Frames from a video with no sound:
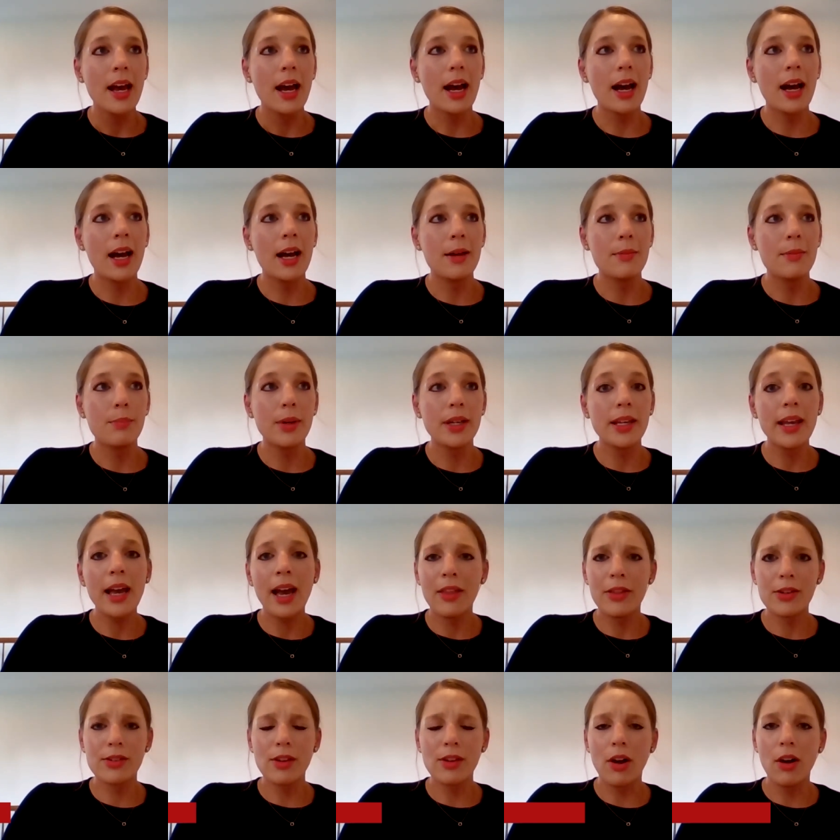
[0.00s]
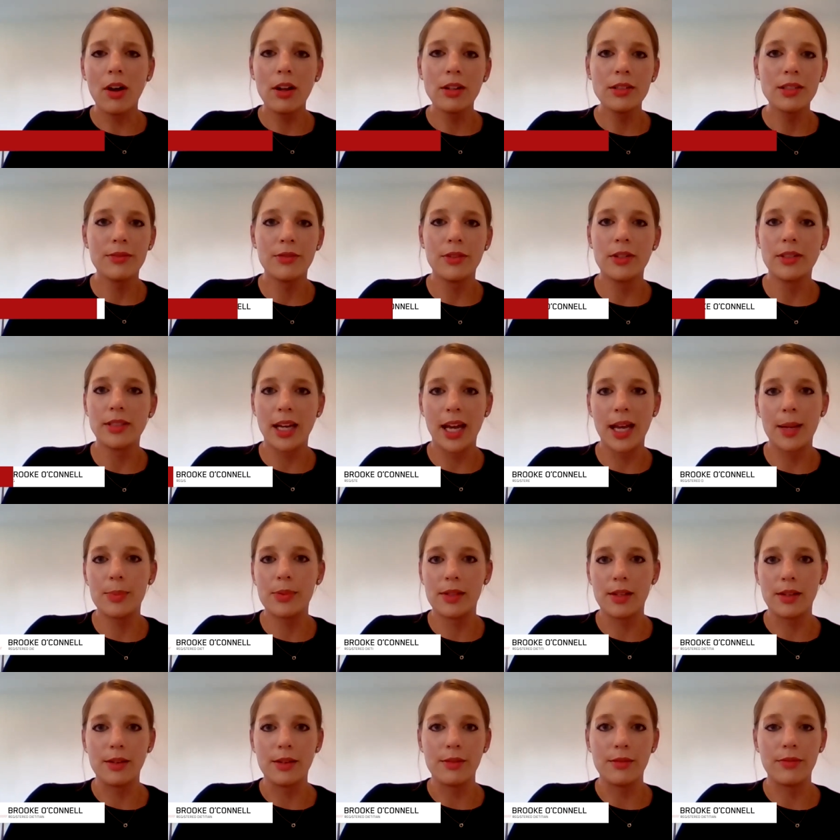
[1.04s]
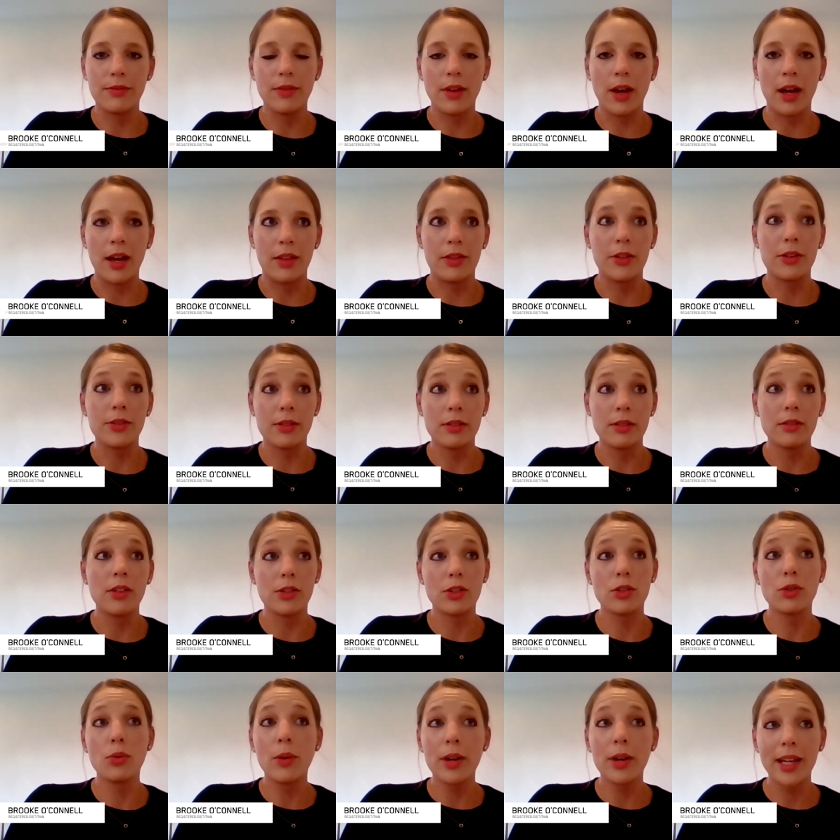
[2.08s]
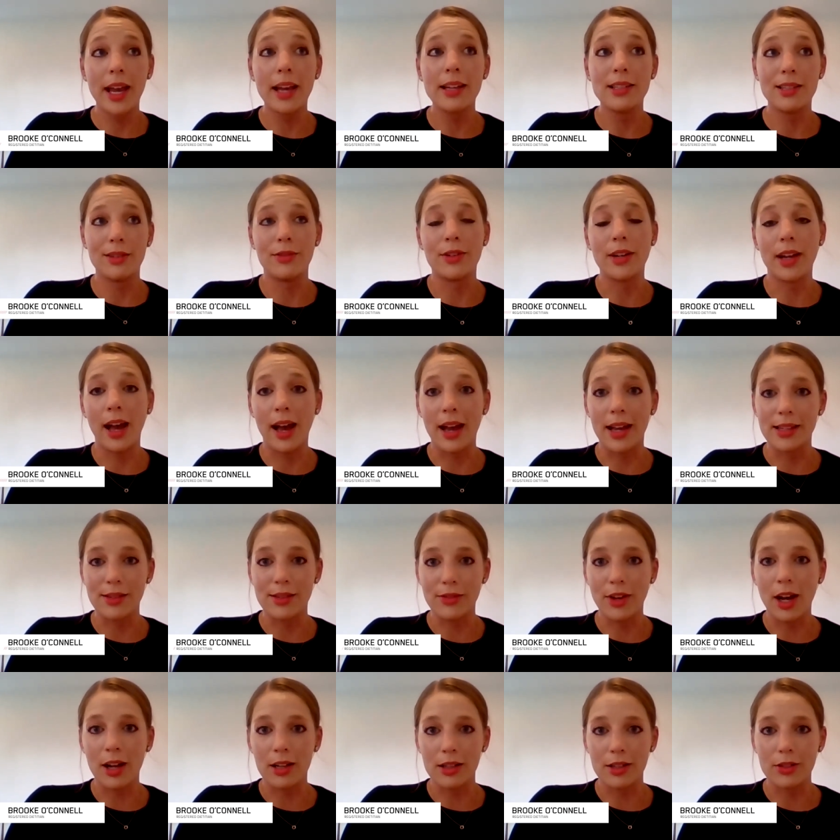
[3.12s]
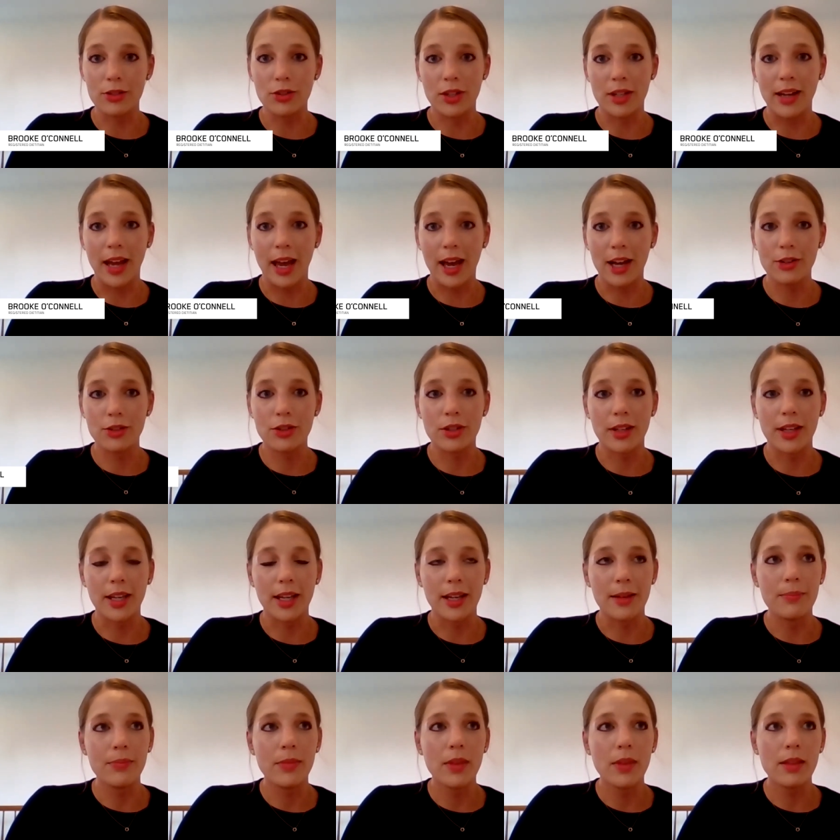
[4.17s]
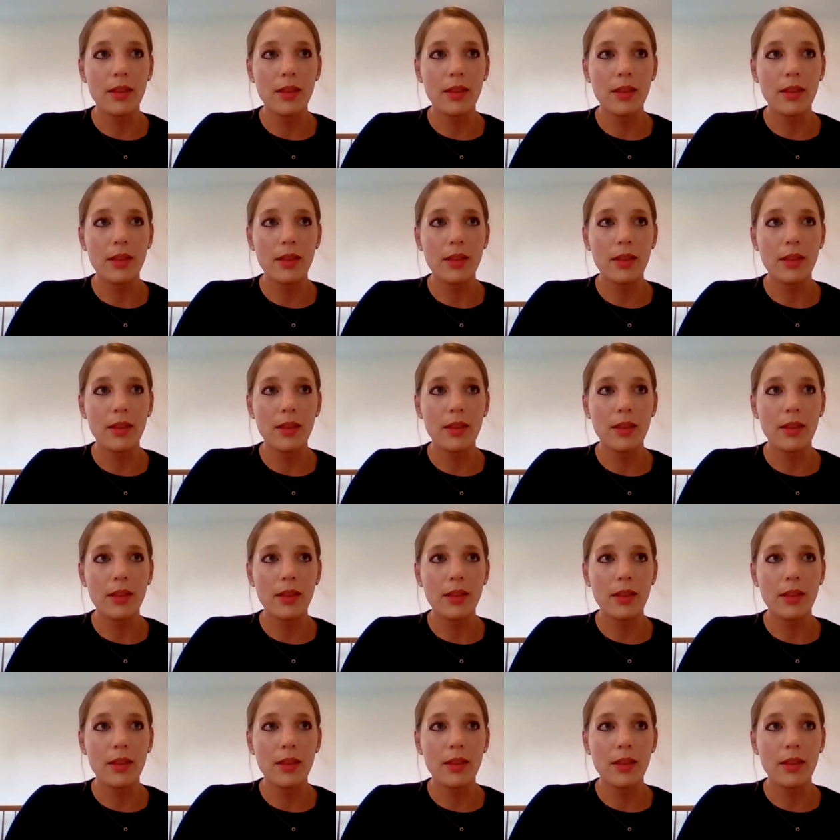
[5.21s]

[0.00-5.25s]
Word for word: Um, but yeah, there's all different types of uh, there's there's 28 different kinds of collagen actually.